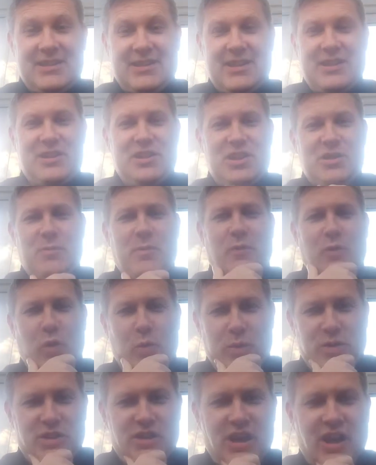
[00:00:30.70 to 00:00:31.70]
so just before
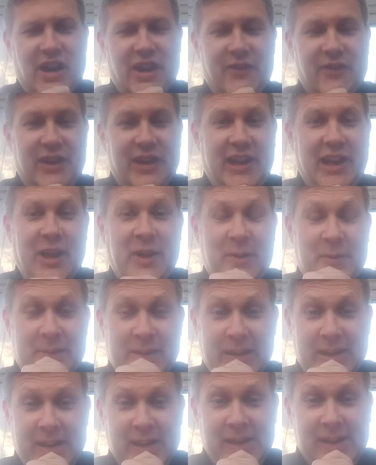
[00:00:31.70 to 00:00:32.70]
we start the video,
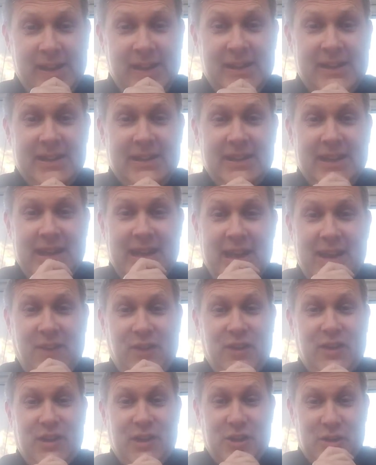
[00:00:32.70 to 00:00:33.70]

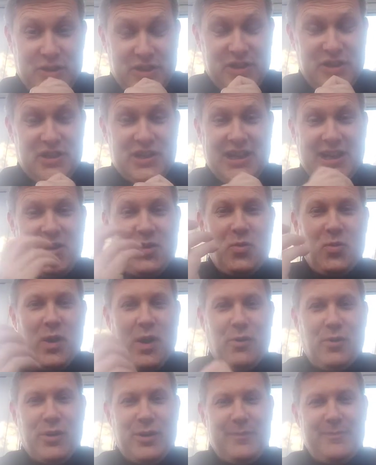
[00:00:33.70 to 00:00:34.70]
if you're new to the channel,
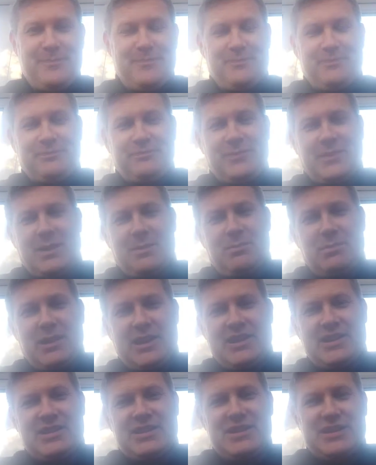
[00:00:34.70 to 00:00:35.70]
welcome.
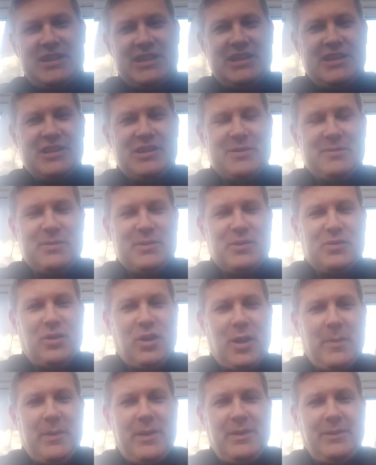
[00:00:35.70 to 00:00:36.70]
Please consider
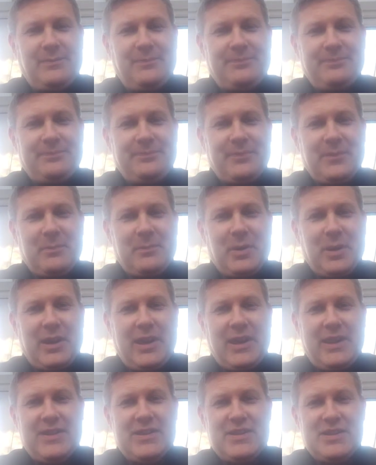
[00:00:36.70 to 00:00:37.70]
subscribing by
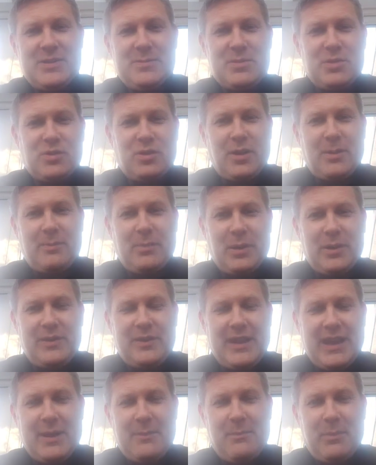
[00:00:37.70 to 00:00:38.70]
hitting the subscribe
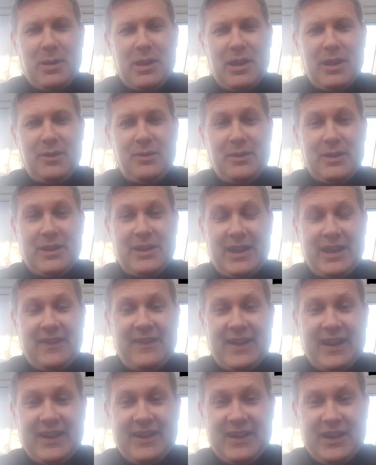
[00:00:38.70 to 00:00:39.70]
button down below and hit
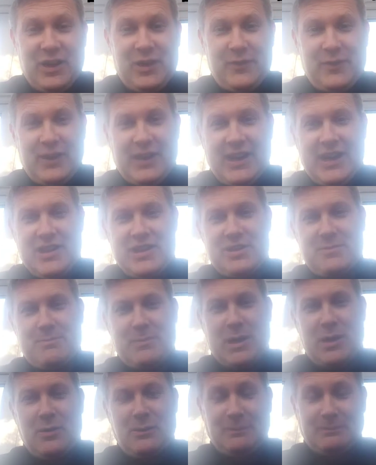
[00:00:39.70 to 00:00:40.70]
that notification
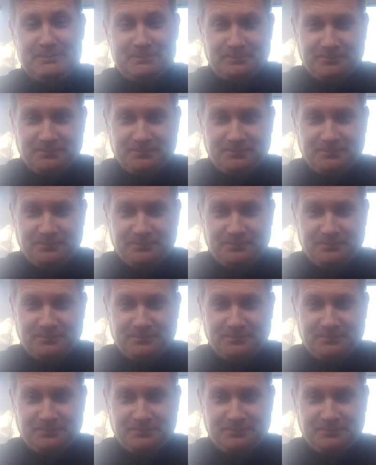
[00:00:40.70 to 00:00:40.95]
bell.